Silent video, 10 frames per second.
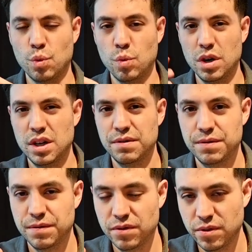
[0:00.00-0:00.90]
what if
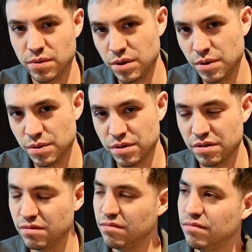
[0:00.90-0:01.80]
you
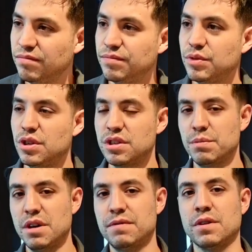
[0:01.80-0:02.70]
use your
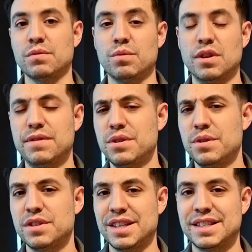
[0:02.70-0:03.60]
smartphone? What if you
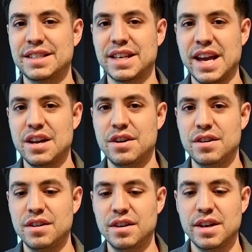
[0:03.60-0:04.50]
use a
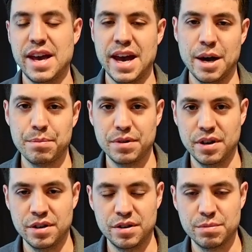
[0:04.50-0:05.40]
scanner app
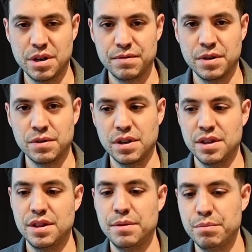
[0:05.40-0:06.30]
on your smartphone
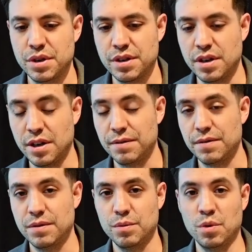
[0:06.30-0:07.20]
and then print it off?
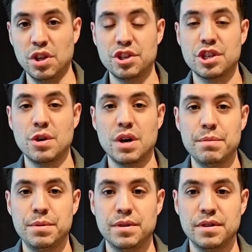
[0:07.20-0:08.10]
Will it show
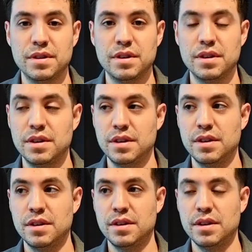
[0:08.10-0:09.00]
up?
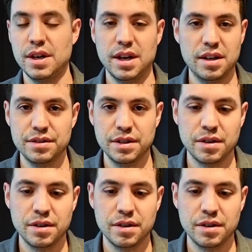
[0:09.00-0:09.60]
I honestly